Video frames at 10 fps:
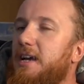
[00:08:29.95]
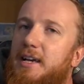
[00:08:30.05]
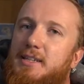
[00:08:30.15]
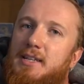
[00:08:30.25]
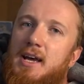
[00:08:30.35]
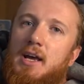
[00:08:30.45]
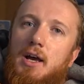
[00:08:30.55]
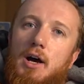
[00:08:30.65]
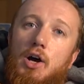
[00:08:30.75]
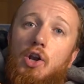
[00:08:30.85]
is
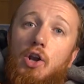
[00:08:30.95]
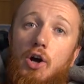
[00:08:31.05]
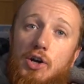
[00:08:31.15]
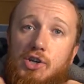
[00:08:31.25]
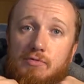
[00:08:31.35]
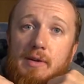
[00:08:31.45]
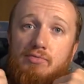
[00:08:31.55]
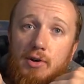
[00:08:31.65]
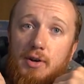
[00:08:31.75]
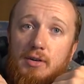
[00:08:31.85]
a luxury
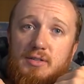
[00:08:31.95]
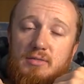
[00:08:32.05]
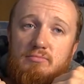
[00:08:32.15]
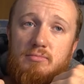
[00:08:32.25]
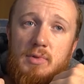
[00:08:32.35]
product